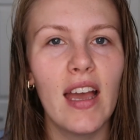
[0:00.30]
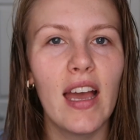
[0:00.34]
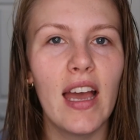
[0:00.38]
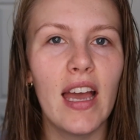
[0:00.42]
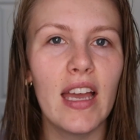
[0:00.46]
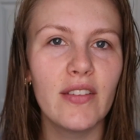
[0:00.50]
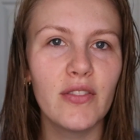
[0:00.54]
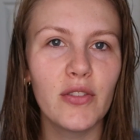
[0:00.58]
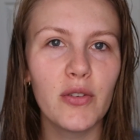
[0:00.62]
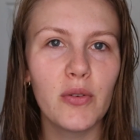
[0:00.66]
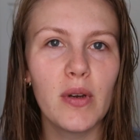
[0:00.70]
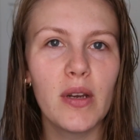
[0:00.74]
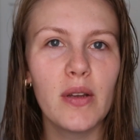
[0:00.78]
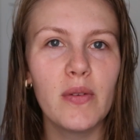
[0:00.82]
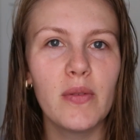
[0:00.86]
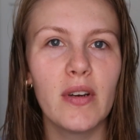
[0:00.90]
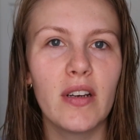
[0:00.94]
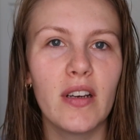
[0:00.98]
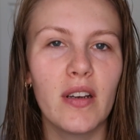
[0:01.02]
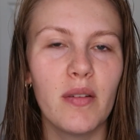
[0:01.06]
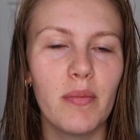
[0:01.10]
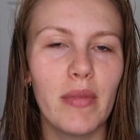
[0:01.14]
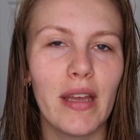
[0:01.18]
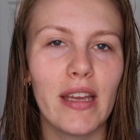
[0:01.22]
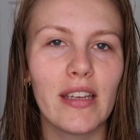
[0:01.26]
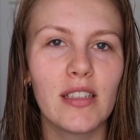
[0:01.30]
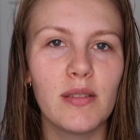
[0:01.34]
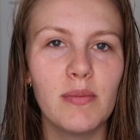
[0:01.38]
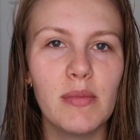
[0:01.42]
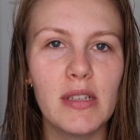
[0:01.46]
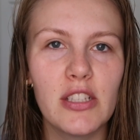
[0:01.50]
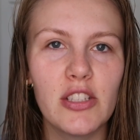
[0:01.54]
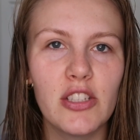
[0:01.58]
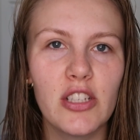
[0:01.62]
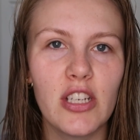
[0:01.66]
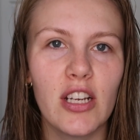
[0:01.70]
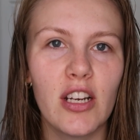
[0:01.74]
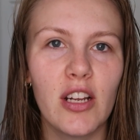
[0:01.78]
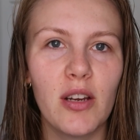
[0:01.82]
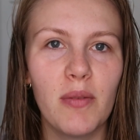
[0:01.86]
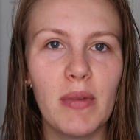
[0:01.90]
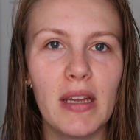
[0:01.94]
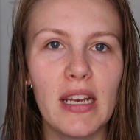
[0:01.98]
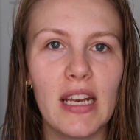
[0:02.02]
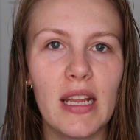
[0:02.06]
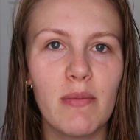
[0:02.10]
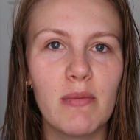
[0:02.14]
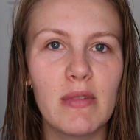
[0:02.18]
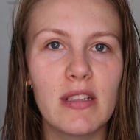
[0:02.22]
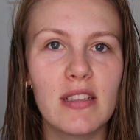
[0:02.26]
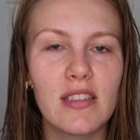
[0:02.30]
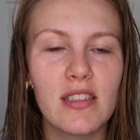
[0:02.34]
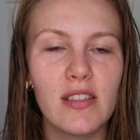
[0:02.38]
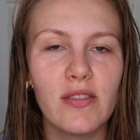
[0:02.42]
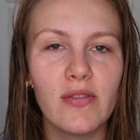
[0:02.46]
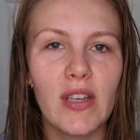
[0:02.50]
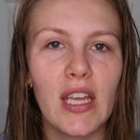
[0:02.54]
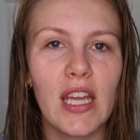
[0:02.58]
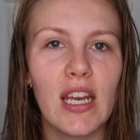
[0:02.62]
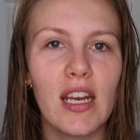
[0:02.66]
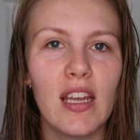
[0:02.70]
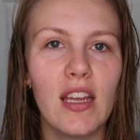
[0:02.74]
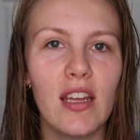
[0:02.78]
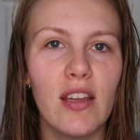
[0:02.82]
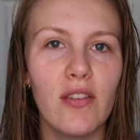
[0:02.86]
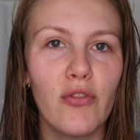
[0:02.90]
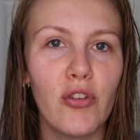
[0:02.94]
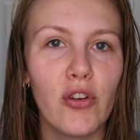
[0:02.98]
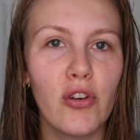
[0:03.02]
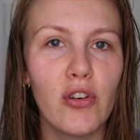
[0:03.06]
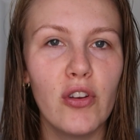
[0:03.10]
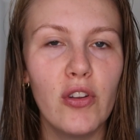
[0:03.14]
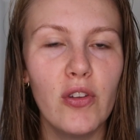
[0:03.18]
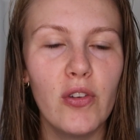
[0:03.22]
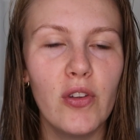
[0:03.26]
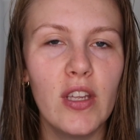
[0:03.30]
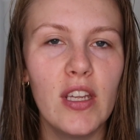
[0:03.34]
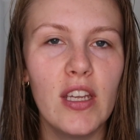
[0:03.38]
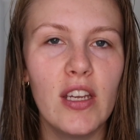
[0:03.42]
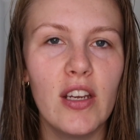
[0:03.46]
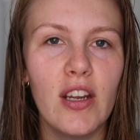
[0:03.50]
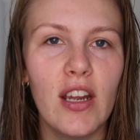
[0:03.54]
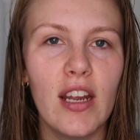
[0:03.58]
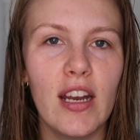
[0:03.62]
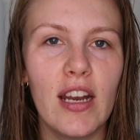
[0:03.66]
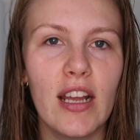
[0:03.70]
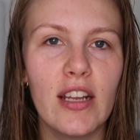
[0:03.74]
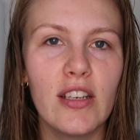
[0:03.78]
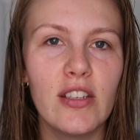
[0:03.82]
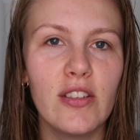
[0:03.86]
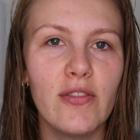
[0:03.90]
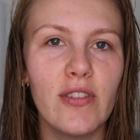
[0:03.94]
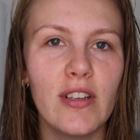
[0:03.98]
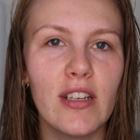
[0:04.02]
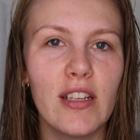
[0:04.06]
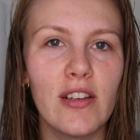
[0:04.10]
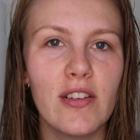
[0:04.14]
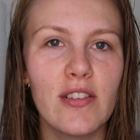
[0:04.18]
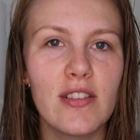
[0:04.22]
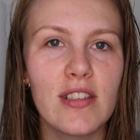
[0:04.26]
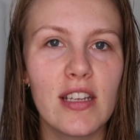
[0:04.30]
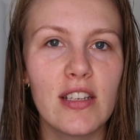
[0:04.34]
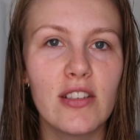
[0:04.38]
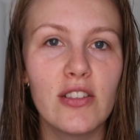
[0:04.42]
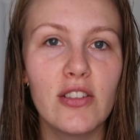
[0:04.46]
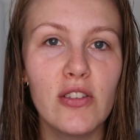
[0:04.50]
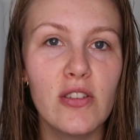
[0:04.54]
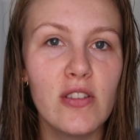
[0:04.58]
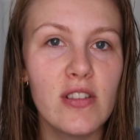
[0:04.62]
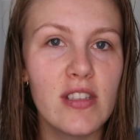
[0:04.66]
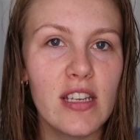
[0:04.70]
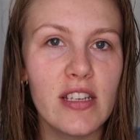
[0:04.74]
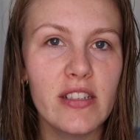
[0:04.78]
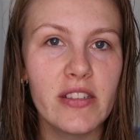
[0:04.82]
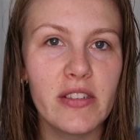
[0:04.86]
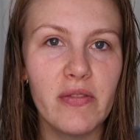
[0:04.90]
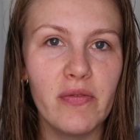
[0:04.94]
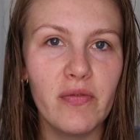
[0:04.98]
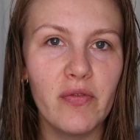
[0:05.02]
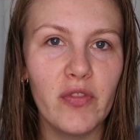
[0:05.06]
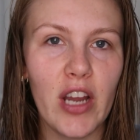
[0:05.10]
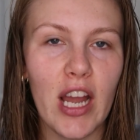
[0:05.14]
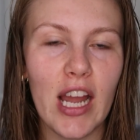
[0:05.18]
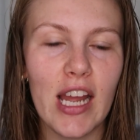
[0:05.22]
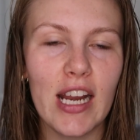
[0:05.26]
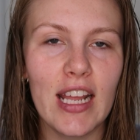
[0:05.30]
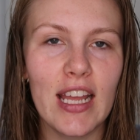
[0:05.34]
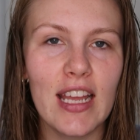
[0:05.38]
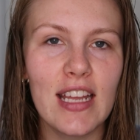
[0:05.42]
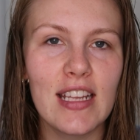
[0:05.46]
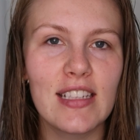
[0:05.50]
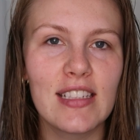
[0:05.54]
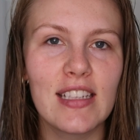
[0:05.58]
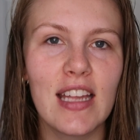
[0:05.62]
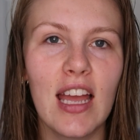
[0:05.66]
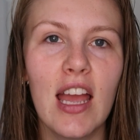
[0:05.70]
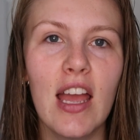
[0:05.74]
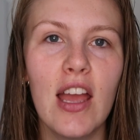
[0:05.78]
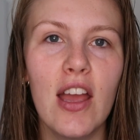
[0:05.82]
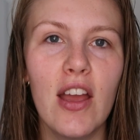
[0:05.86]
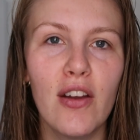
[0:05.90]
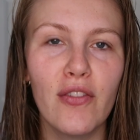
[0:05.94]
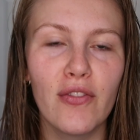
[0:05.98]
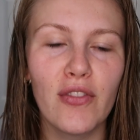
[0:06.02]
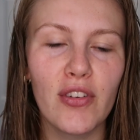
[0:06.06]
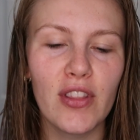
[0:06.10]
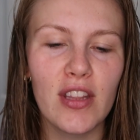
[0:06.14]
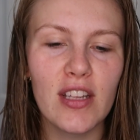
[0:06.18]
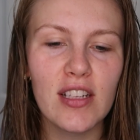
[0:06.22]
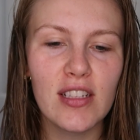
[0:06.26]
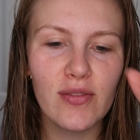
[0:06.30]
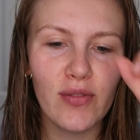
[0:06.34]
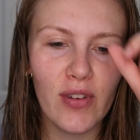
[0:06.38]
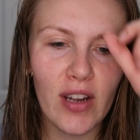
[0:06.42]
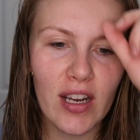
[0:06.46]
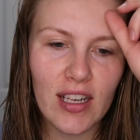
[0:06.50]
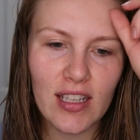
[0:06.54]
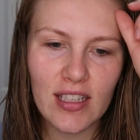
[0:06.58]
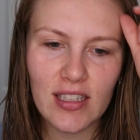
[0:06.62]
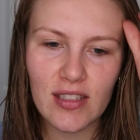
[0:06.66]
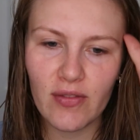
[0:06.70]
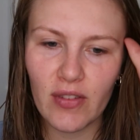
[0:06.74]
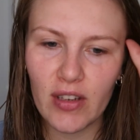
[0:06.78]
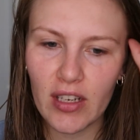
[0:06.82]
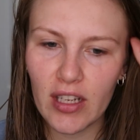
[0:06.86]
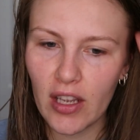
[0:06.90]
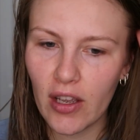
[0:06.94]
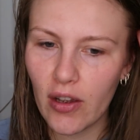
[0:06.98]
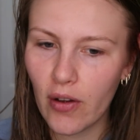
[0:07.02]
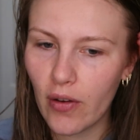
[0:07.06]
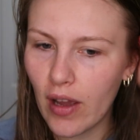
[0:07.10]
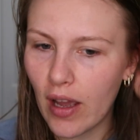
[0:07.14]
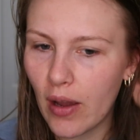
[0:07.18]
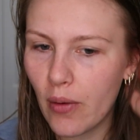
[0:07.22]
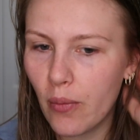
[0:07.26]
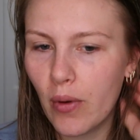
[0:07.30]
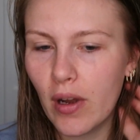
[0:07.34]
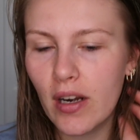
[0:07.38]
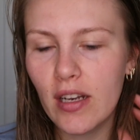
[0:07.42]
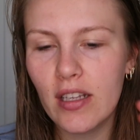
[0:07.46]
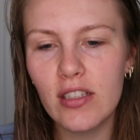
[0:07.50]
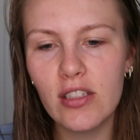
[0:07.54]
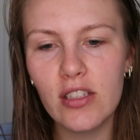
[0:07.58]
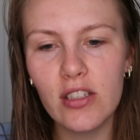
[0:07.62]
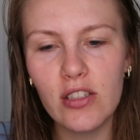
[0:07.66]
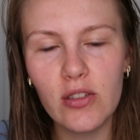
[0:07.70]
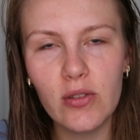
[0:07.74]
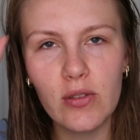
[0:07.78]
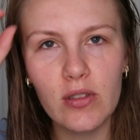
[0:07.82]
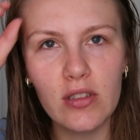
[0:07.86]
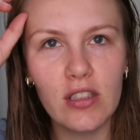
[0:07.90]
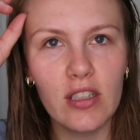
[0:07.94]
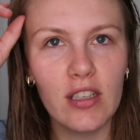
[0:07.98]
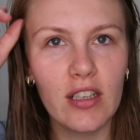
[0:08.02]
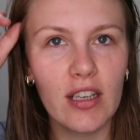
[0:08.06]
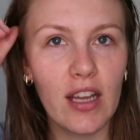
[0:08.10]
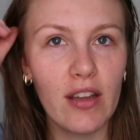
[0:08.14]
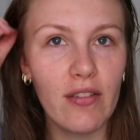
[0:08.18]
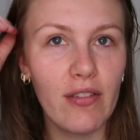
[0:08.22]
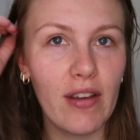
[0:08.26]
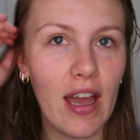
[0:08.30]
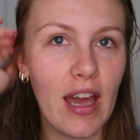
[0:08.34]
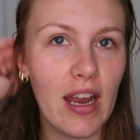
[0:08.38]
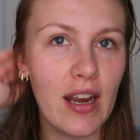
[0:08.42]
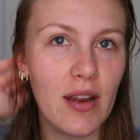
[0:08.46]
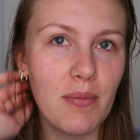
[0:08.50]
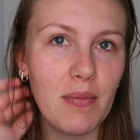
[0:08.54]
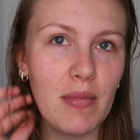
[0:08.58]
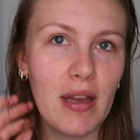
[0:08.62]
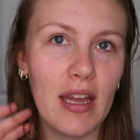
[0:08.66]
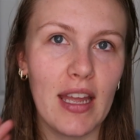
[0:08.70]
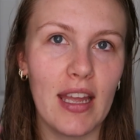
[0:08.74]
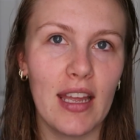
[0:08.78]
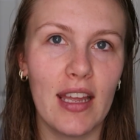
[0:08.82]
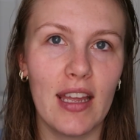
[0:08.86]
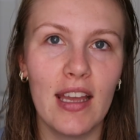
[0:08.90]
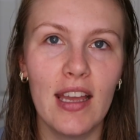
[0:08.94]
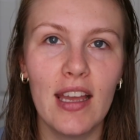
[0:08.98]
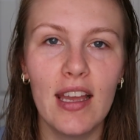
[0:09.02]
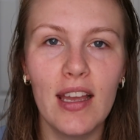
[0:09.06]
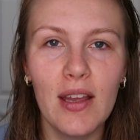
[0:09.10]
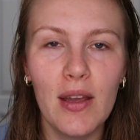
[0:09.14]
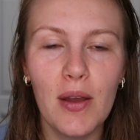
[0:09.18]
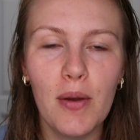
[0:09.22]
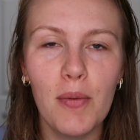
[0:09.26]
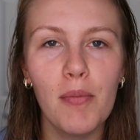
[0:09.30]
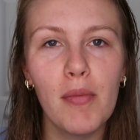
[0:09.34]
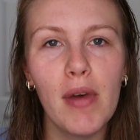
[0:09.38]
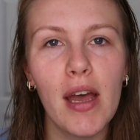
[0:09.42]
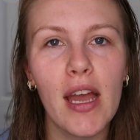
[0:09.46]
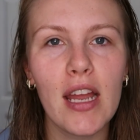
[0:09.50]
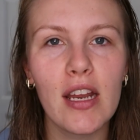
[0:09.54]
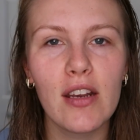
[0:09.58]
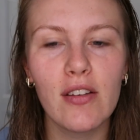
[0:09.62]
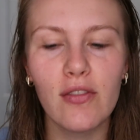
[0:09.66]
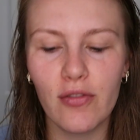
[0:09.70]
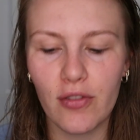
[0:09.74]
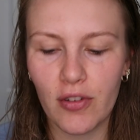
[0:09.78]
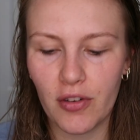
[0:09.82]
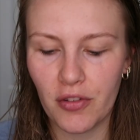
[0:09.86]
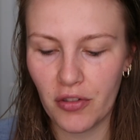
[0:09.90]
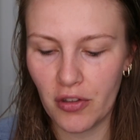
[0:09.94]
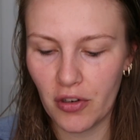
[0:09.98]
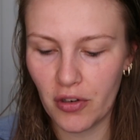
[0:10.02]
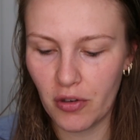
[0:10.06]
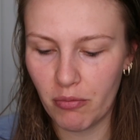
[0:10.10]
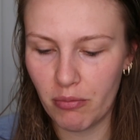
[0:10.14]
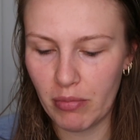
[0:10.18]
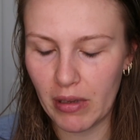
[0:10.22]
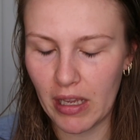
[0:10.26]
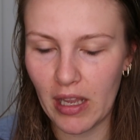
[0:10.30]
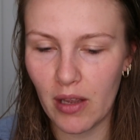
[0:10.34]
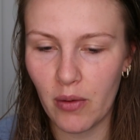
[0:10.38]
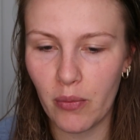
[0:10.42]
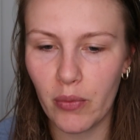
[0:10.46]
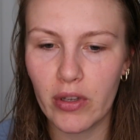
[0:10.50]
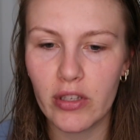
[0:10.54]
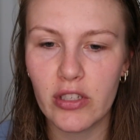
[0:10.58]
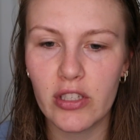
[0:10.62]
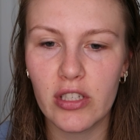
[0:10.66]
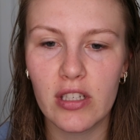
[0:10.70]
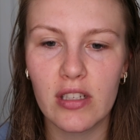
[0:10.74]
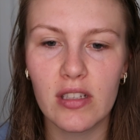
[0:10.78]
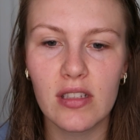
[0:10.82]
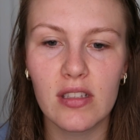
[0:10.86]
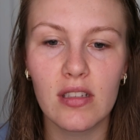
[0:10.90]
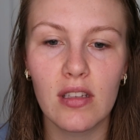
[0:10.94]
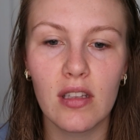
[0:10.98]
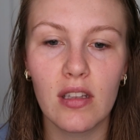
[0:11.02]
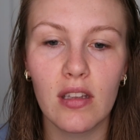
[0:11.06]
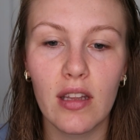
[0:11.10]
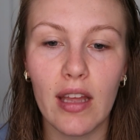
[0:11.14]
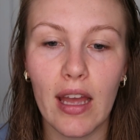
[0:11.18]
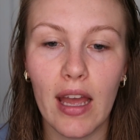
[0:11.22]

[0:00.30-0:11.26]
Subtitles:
Hi everyone, welcome back to my channel. My name is Savannah. If you're new here, and I do videos on Tuesdays and Fridays. For this Friday's video, I wanted to do a look I've had in my mind for a little bit, which is